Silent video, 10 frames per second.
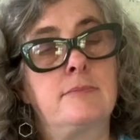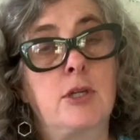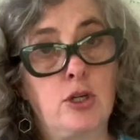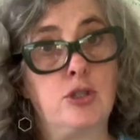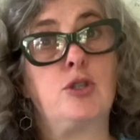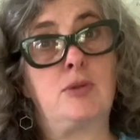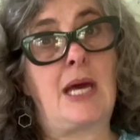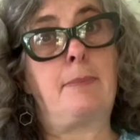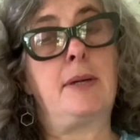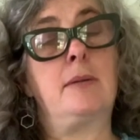Could you
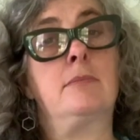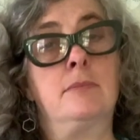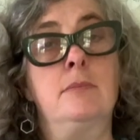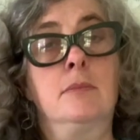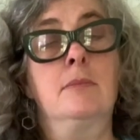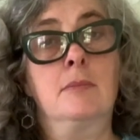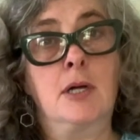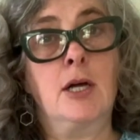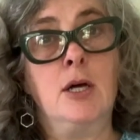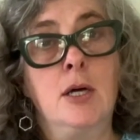tape it?
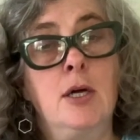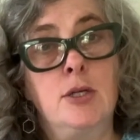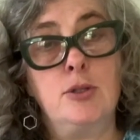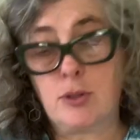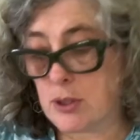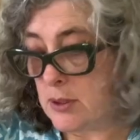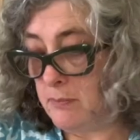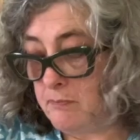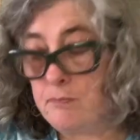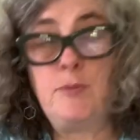You could.
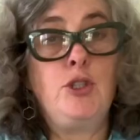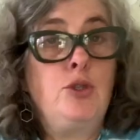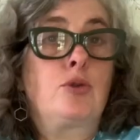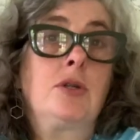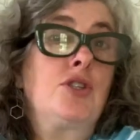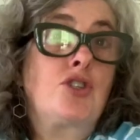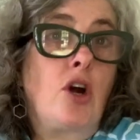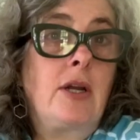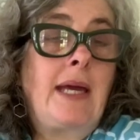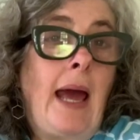You could
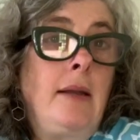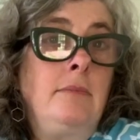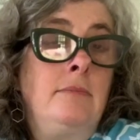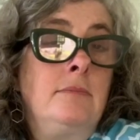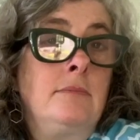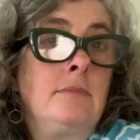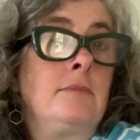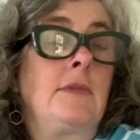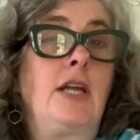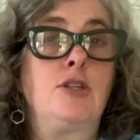start again
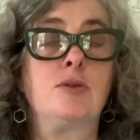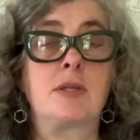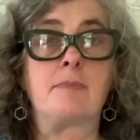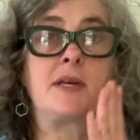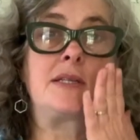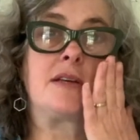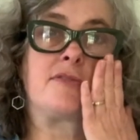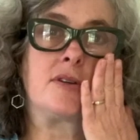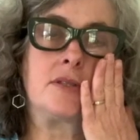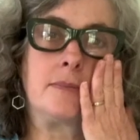and do something
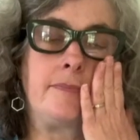different.